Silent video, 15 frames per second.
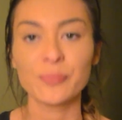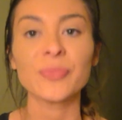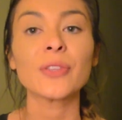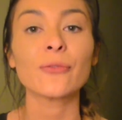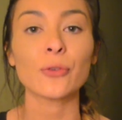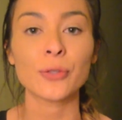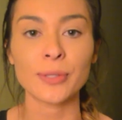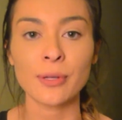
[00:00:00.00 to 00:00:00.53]

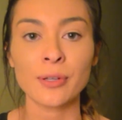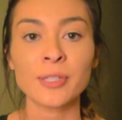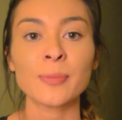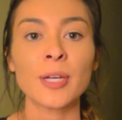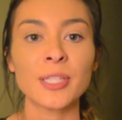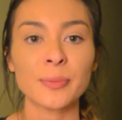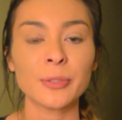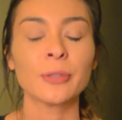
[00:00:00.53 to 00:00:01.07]
for as long as
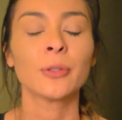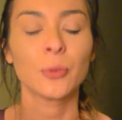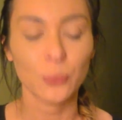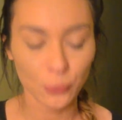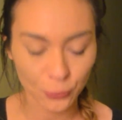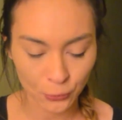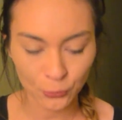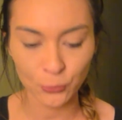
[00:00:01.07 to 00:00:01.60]
possible.
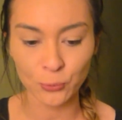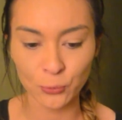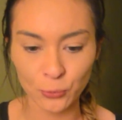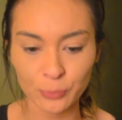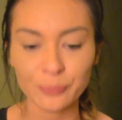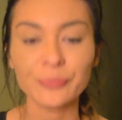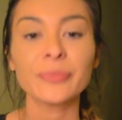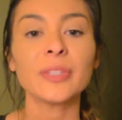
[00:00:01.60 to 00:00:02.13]

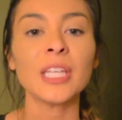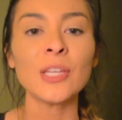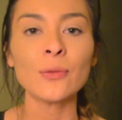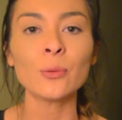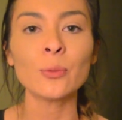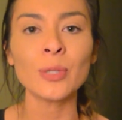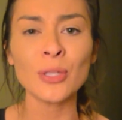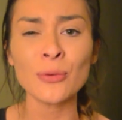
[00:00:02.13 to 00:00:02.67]

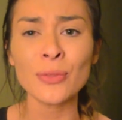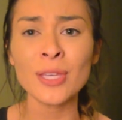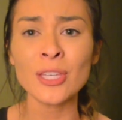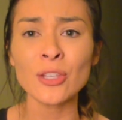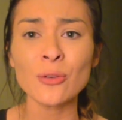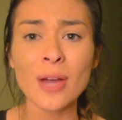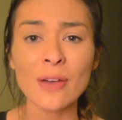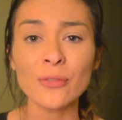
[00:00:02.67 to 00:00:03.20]
Even when you think
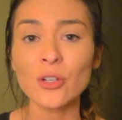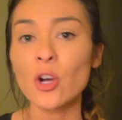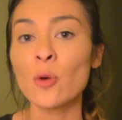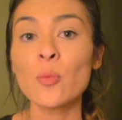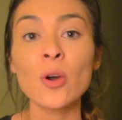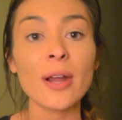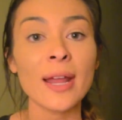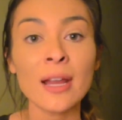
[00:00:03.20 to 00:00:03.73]
you have no
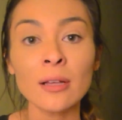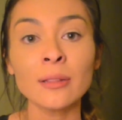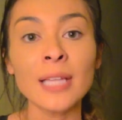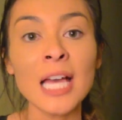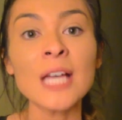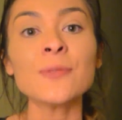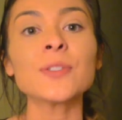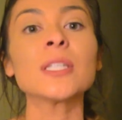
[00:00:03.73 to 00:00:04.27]
more air
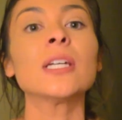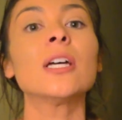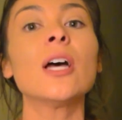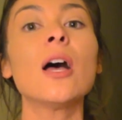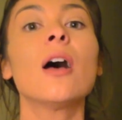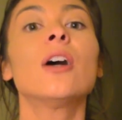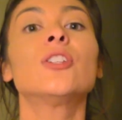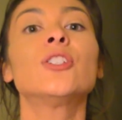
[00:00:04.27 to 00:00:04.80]
left,
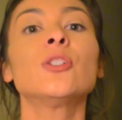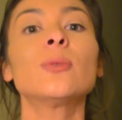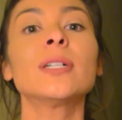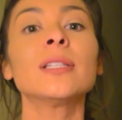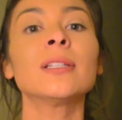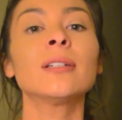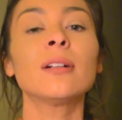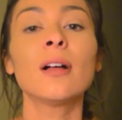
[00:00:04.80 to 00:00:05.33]
do a
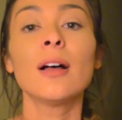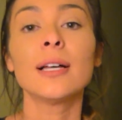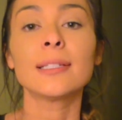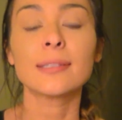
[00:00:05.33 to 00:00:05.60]
little